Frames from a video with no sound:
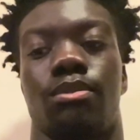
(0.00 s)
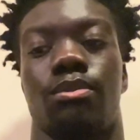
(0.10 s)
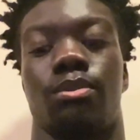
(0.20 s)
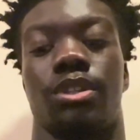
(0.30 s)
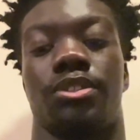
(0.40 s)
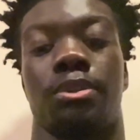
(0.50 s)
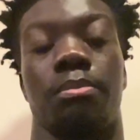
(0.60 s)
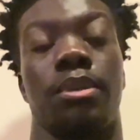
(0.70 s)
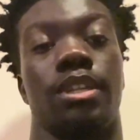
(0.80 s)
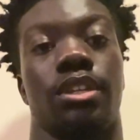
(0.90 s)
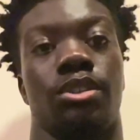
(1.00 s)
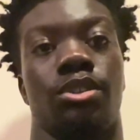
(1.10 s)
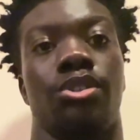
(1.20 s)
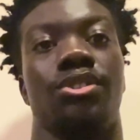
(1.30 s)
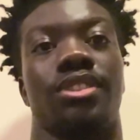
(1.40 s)
Wisdom meaning you
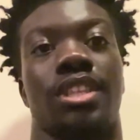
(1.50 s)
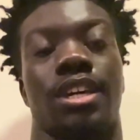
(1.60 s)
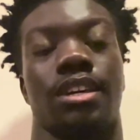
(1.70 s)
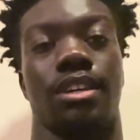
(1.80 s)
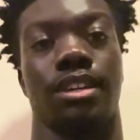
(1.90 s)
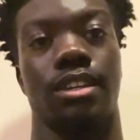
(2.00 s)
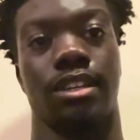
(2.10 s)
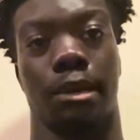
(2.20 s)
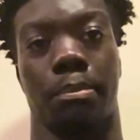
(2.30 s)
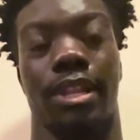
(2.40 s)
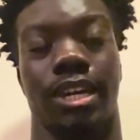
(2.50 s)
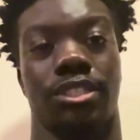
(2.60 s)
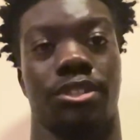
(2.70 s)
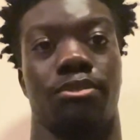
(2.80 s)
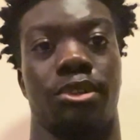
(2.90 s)
use that, apply it
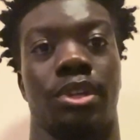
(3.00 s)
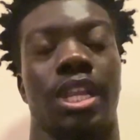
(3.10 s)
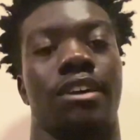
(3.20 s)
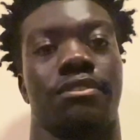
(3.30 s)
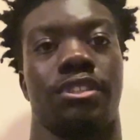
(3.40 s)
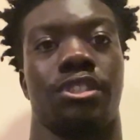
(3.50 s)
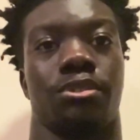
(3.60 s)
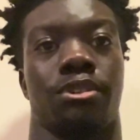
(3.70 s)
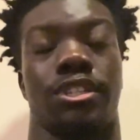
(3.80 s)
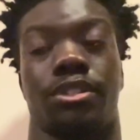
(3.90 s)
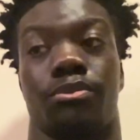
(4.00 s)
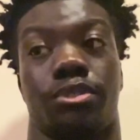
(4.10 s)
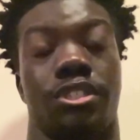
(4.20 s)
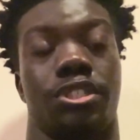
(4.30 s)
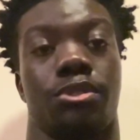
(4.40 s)
to real life
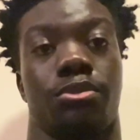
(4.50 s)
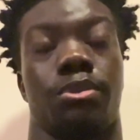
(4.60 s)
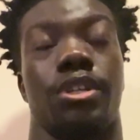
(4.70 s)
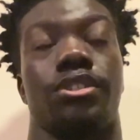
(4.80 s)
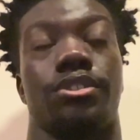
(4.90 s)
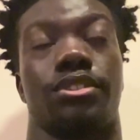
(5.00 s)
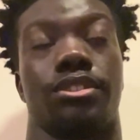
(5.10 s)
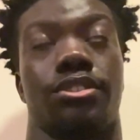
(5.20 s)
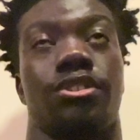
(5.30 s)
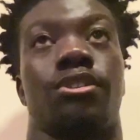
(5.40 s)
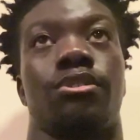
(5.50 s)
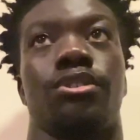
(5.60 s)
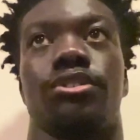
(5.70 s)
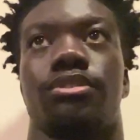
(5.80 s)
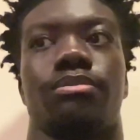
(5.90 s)
situations and
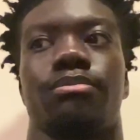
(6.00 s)
scenarios.